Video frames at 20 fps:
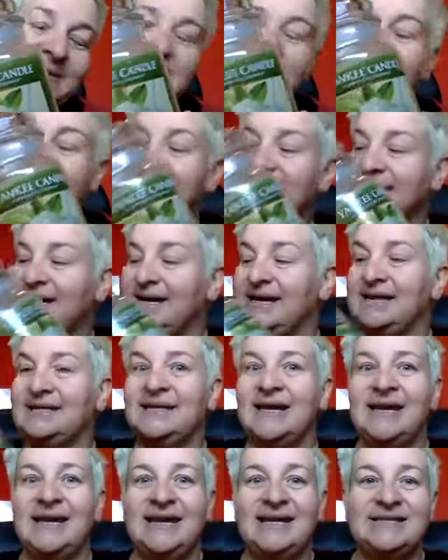inside.
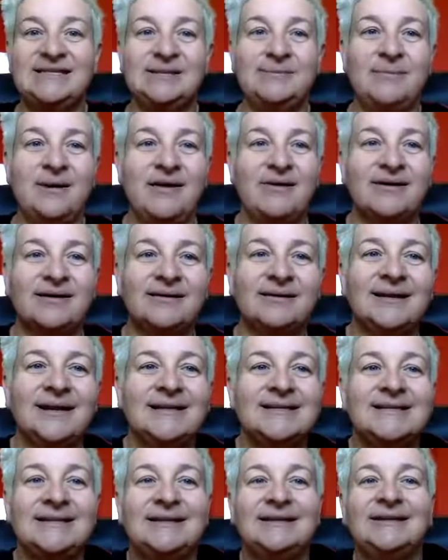It's a miracle, I
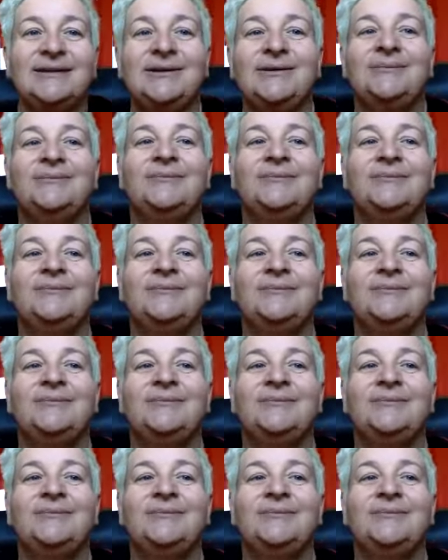tell you.